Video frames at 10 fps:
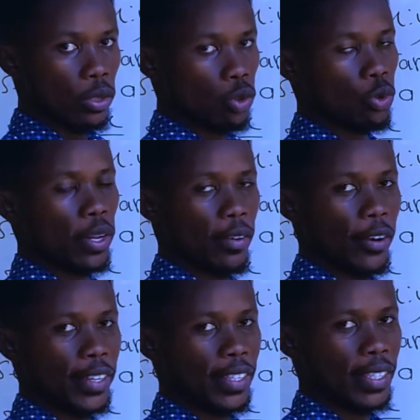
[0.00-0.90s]
to the
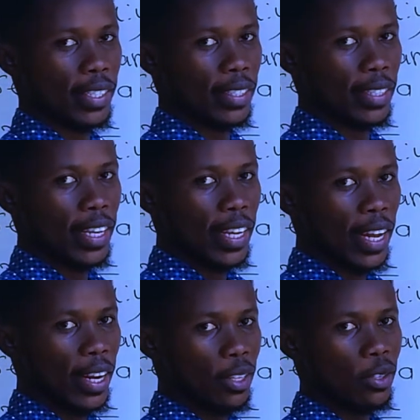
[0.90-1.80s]
question.
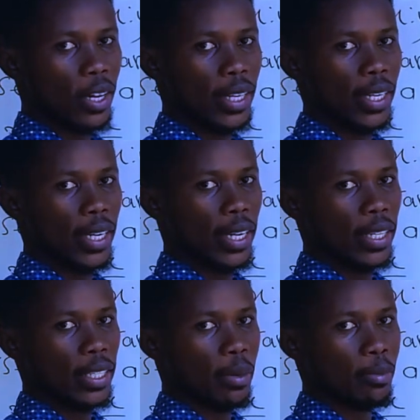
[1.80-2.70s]
Now let's look at another
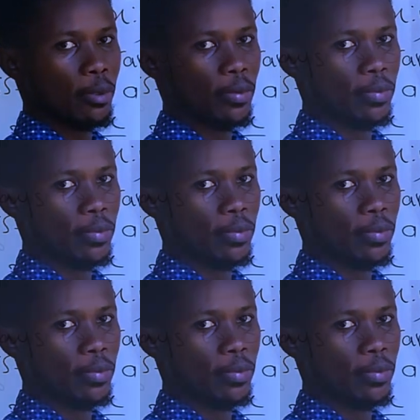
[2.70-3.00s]
example.